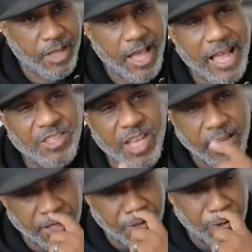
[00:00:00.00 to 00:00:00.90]
I
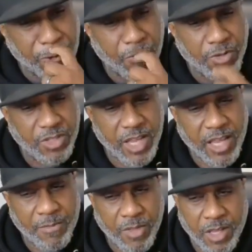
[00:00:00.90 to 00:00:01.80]
challenge you to do the
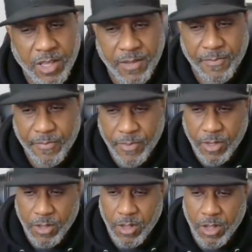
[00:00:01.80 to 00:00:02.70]
same thing.
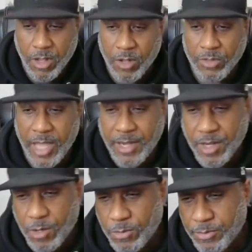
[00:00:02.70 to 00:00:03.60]
On that
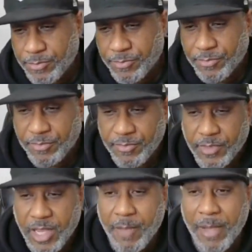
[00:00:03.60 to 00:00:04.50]
note,
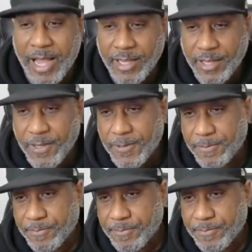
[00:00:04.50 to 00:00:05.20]
I'm out of here.